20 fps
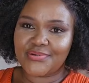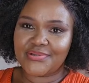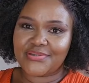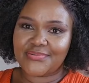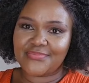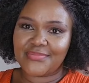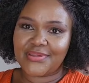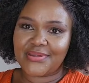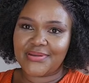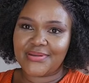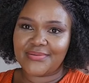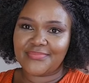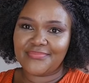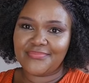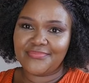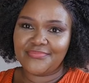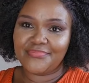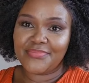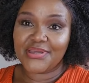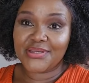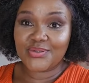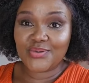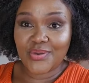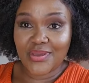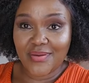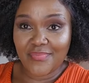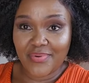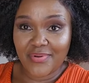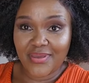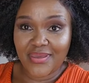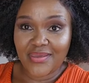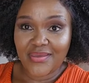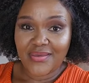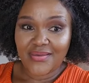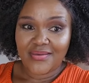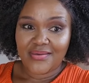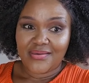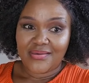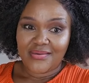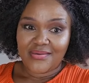it mntanam makes you happy
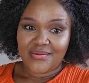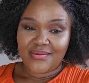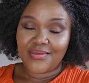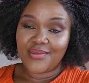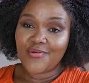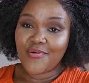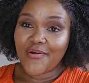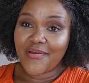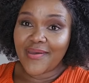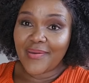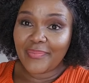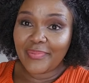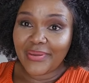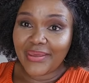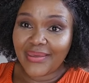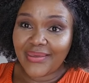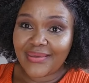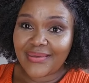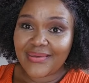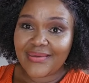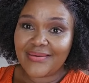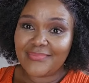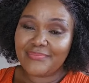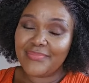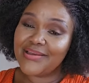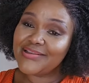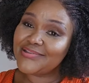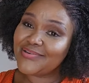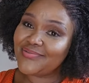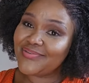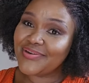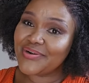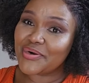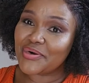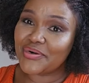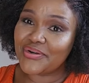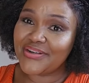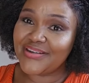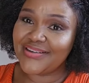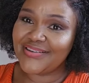you're happy makes you feel
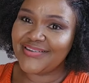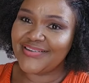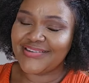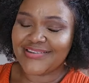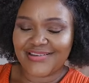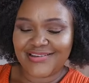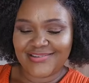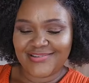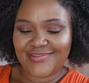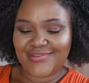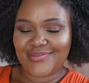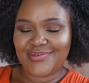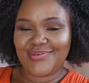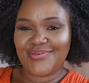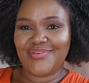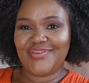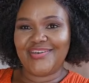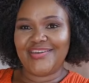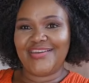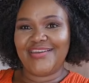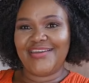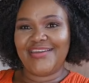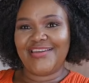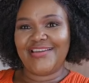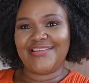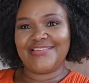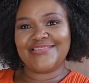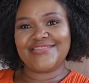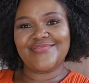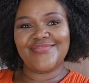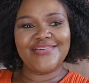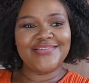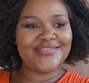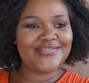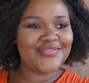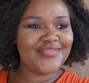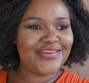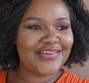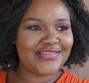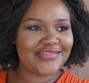good do it you want
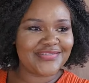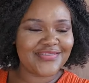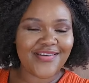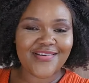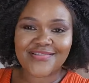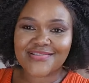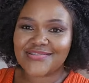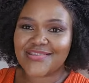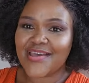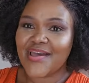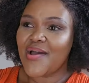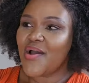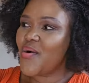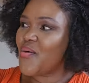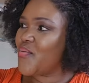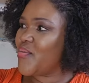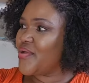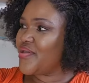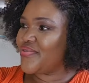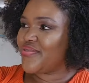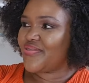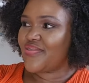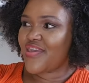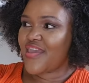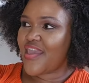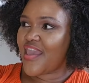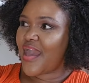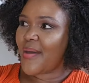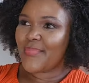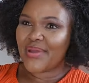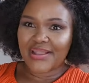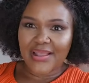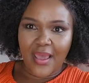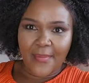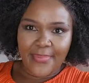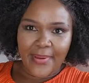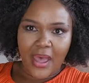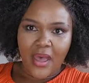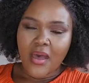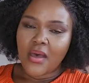to wear socks with eh,
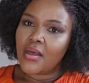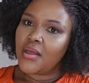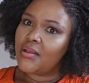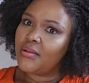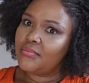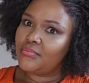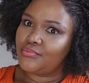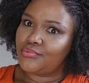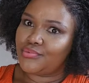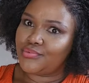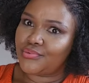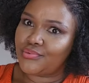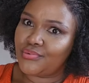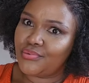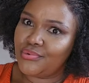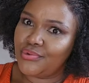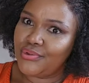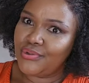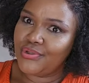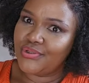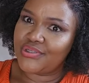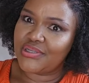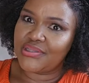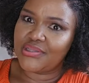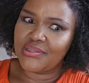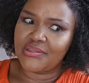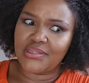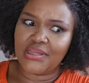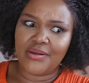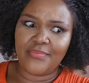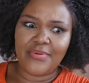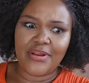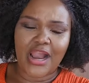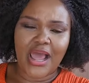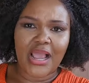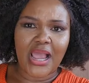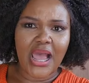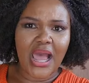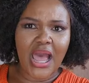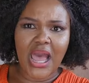amachapa uh, do it. And the dad be
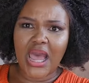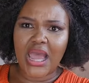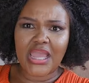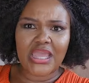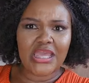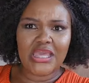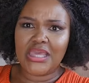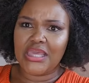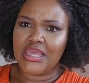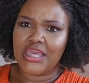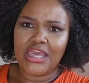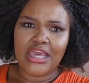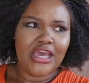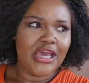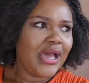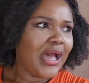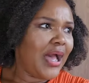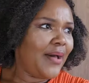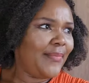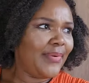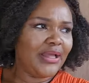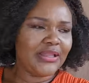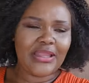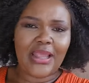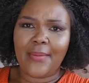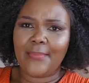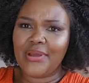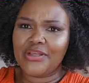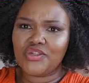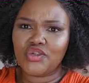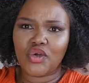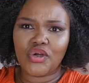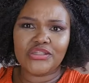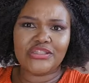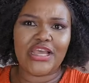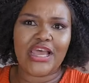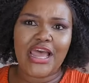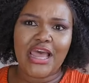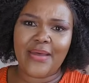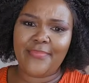like, hi, I'm at my socks,
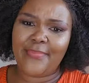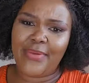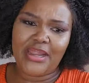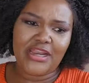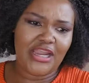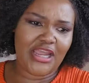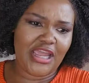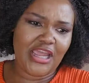I'm a I'll